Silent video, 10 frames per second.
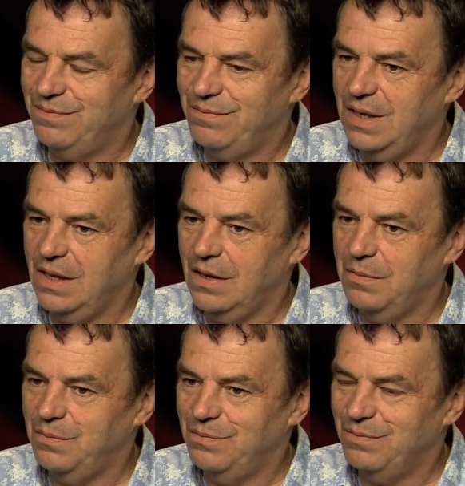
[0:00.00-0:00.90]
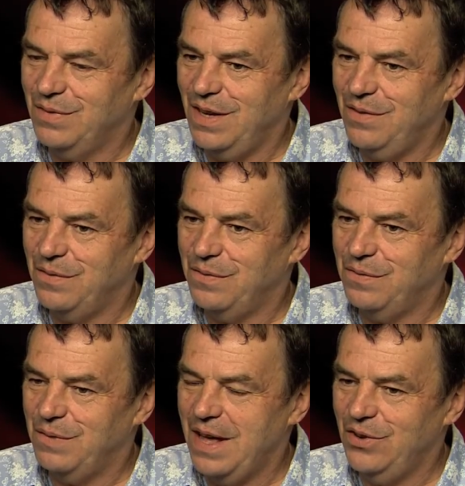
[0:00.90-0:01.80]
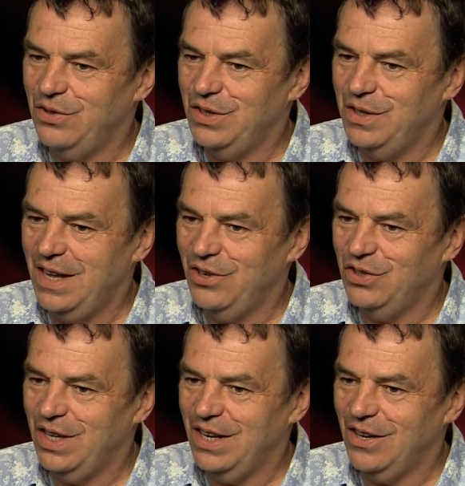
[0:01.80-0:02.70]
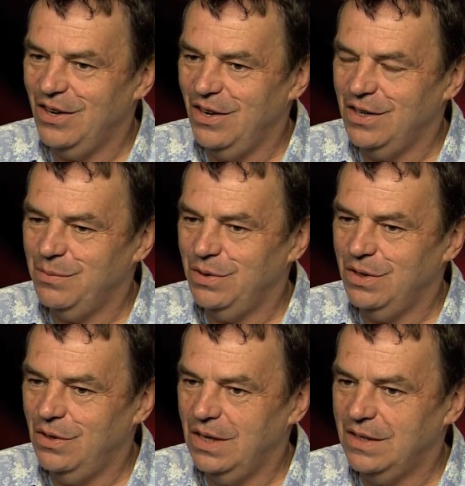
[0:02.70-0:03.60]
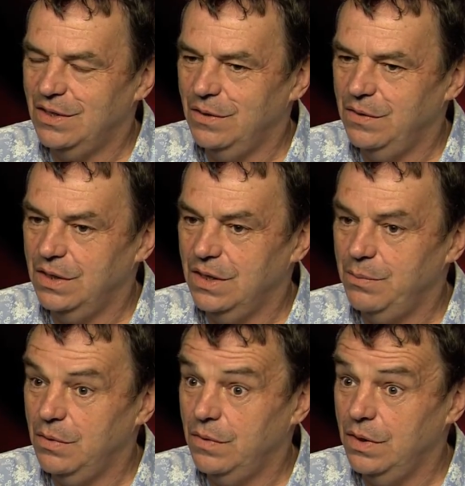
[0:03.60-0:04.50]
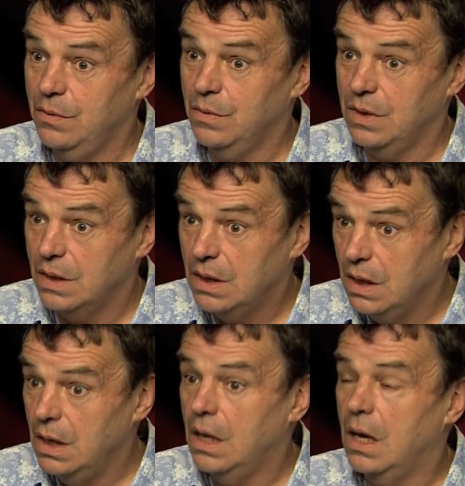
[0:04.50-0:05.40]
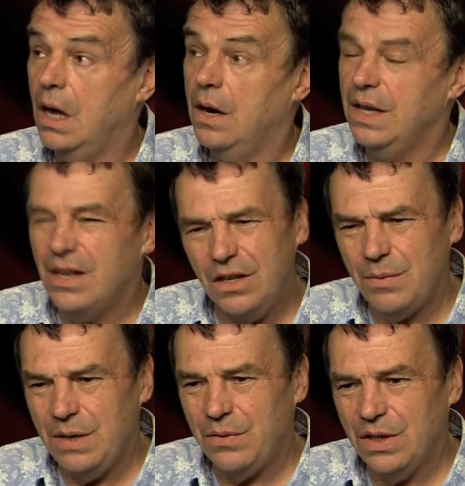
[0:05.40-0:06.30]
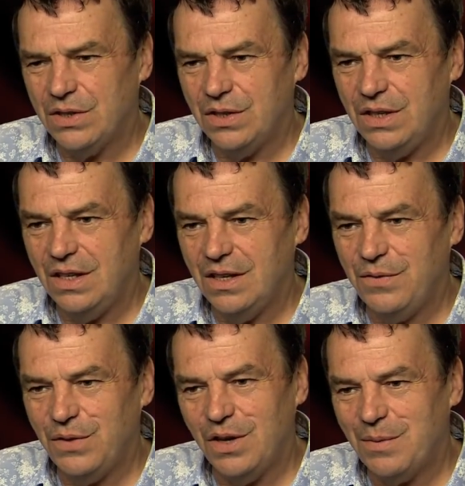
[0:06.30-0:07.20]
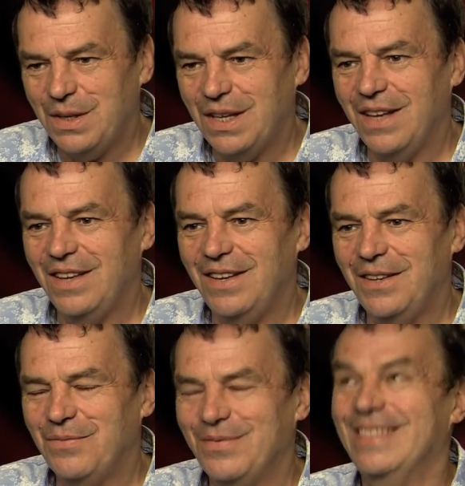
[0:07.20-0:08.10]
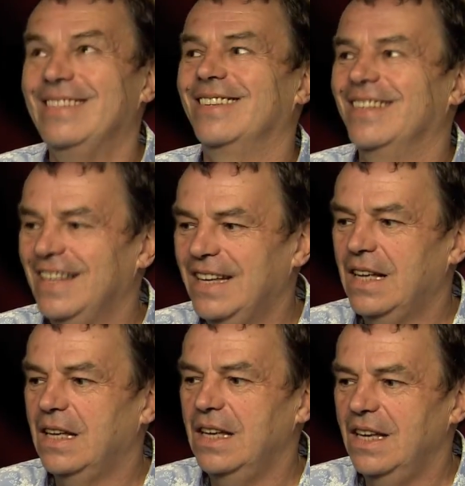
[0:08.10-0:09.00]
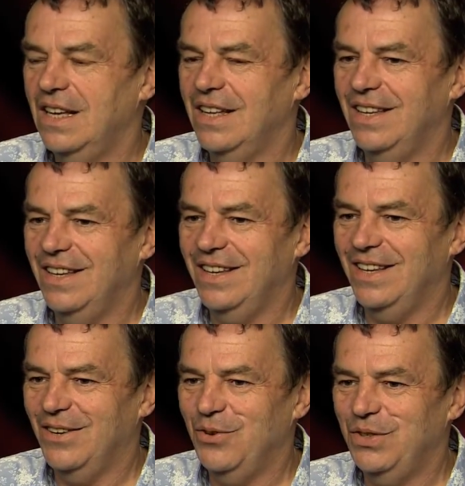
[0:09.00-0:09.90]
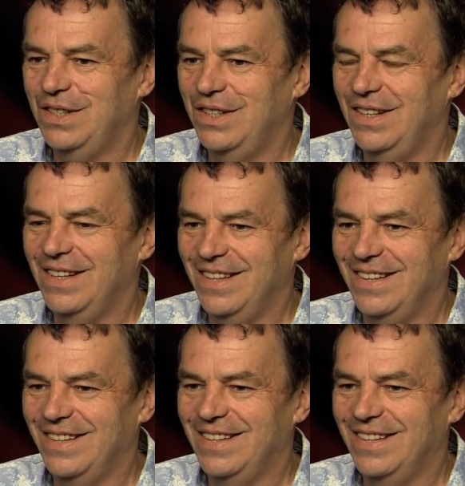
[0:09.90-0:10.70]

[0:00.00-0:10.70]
little kind of energetic heart to put all that stuff on top of, you know. And he got nominated for an Oscar, did he? I forgot about that, yeah. Yeah, of course he did, yeah.